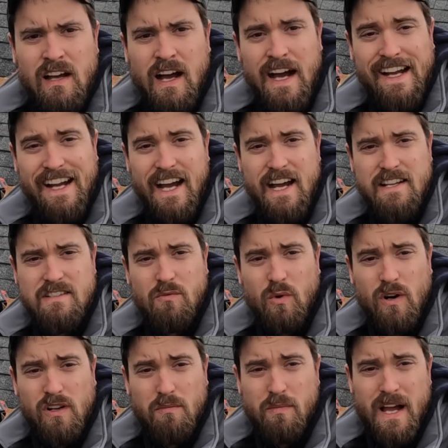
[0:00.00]
Hi guys, and
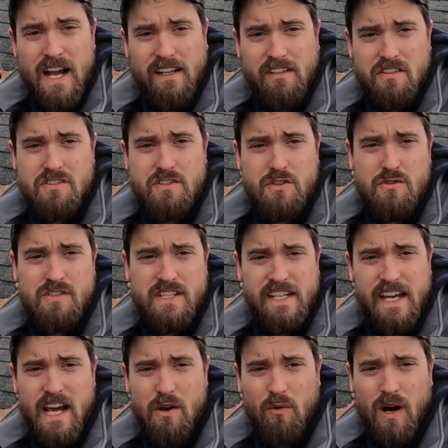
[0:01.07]
welcome back to Stu's
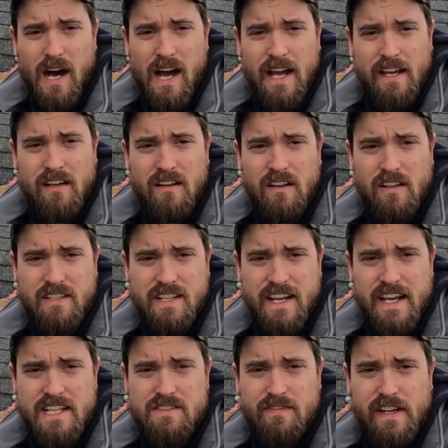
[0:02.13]
DIY. On
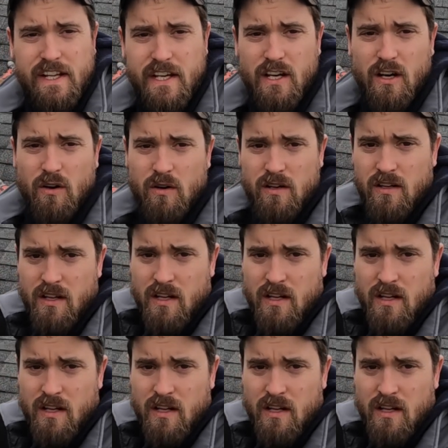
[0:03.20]
today's video,